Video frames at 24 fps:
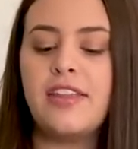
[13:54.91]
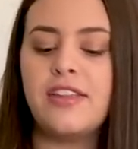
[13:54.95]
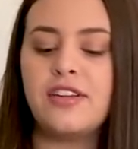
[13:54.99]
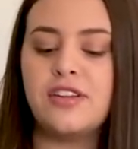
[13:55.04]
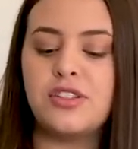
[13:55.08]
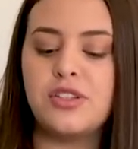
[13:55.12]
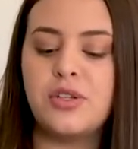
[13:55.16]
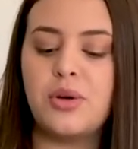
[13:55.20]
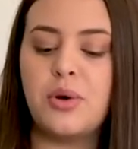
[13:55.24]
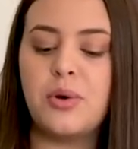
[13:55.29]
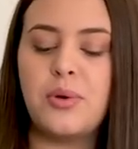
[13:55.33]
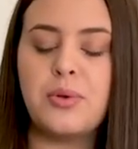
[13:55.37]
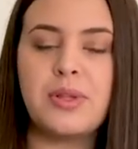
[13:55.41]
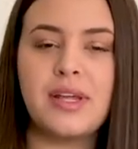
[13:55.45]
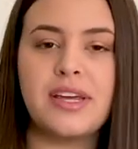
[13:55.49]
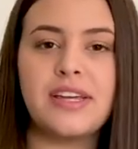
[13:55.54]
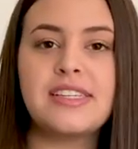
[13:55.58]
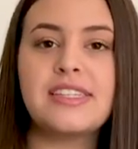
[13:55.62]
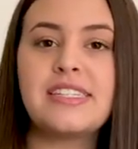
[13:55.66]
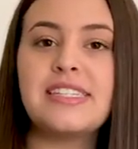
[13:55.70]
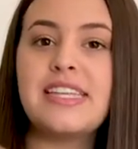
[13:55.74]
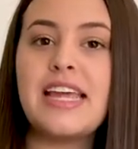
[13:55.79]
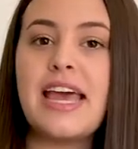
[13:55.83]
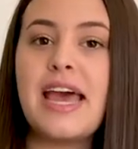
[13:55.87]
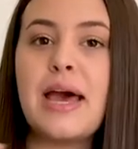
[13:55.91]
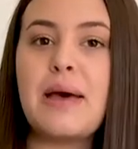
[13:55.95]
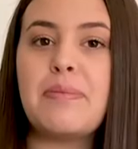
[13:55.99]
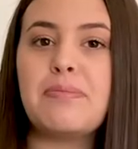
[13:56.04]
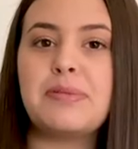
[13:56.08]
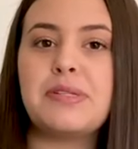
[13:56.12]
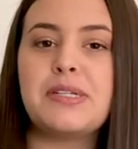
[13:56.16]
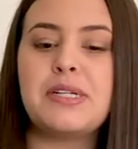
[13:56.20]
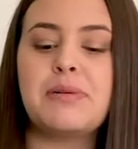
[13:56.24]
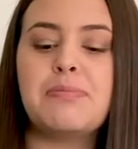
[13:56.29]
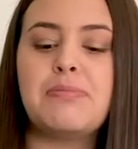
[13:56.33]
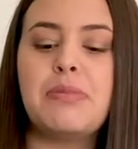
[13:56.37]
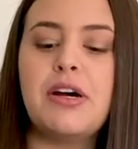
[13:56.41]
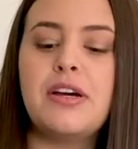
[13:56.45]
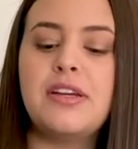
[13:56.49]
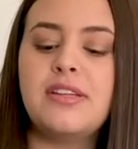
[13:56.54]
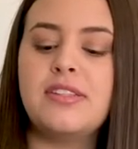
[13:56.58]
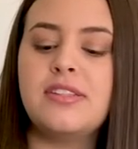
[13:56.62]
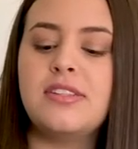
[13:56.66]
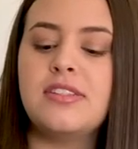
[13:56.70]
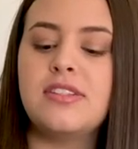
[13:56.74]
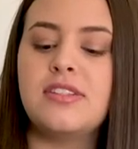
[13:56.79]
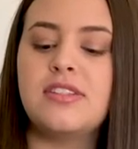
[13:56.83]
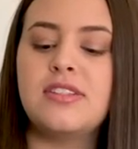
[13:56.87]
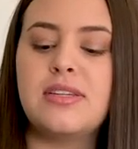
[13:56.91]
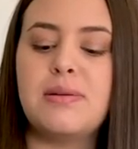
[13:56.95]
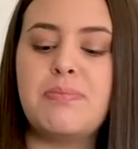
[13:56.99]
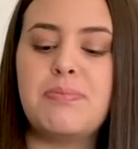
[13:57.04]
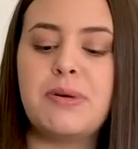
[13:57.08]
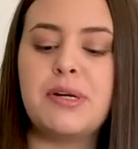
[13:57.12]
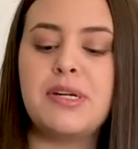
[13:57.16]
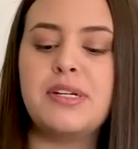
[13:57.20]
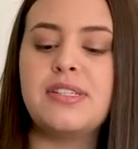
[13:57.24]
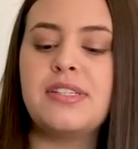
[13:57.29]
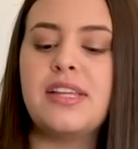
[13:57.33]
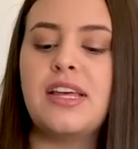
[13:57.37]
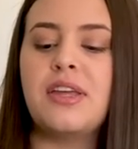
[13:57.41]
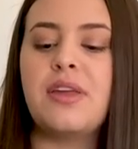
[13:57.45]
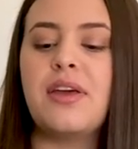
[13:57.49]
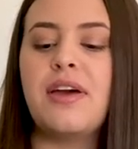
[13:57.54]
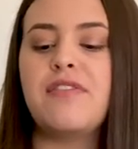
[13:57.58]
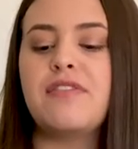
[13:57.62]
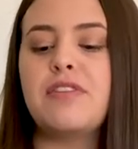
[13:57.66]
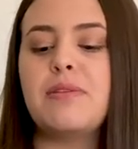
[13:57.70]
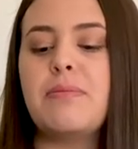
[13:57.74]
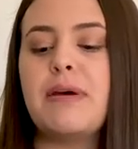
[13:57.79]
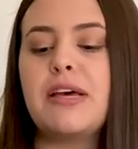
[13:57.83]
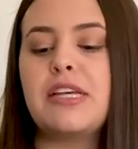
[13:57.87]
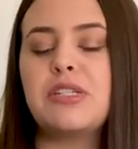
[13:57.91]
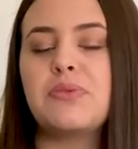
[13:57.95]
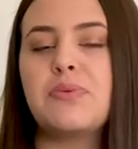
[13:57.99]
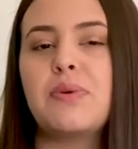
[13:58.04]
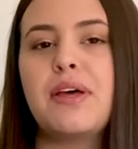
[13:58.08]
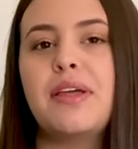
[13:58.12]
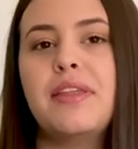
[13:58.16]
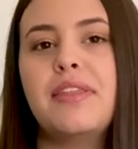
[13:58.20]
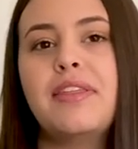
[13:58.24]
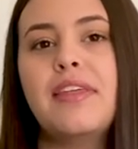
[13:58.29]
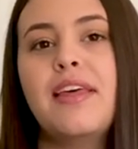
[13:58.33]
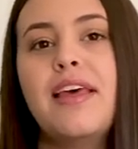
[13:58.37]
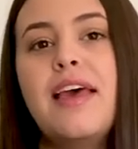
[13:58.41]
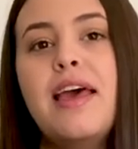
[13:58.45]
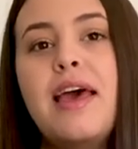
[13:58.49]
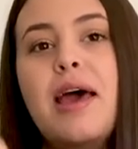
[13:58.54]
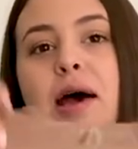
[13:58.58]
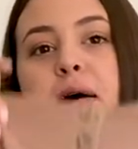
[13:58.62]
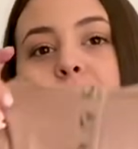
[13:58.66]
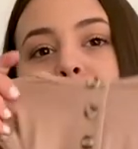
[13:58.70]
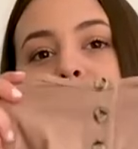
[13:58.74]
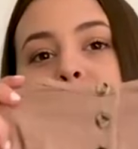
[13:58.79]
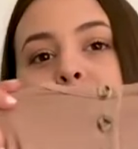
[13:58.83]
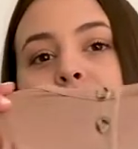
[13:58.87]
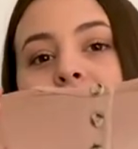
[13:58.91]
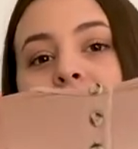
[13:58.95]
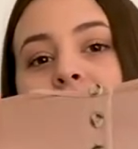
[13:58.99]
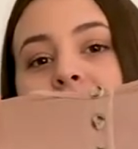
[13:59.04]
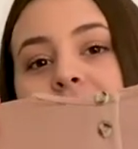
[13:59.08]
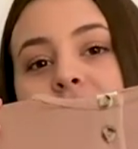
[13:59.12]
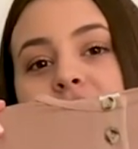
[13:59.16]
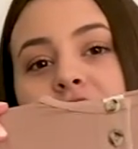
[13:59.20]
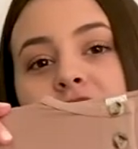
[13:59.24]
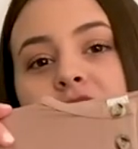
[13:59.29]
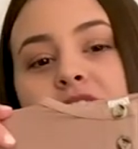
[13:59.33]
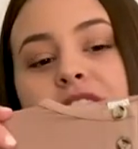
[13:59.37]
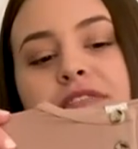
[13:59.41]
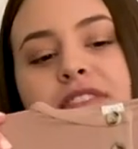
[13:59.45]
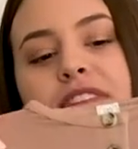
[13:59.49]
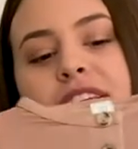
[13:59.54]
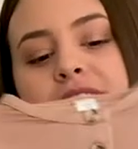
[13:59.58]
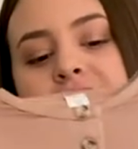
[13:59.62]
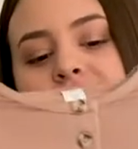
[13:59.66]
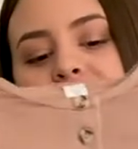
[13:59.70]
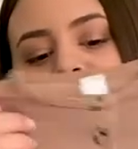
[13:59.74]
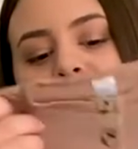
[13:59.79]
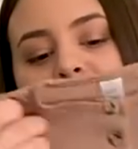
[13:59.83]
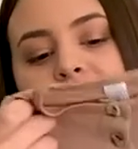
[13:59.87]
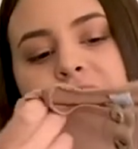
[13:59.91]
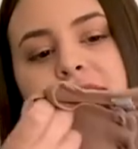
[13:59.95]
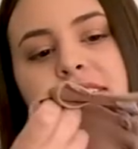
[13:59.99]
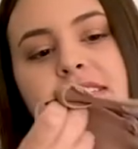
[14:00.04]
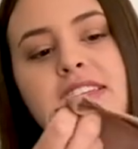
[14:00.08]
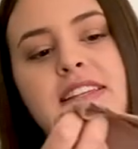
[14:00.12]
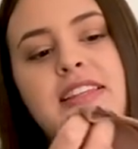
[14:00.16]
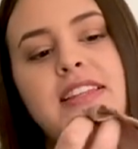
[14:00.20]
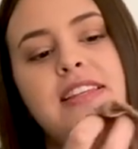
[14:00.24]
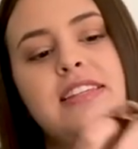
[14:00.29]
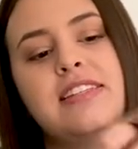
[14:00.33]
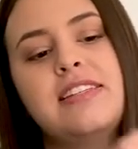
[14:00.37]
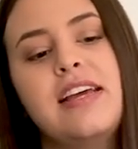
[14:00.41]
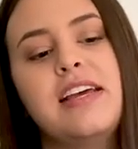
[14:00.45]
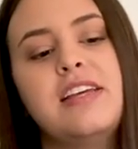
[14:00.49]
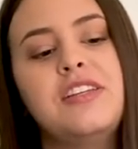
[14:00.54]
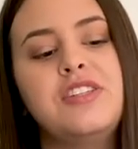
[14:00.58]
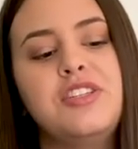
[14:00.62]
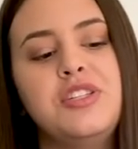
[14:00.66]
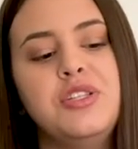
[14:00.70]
There's no like snaps or buttons or zippers that you have to mess with, but I love this. And this is in the size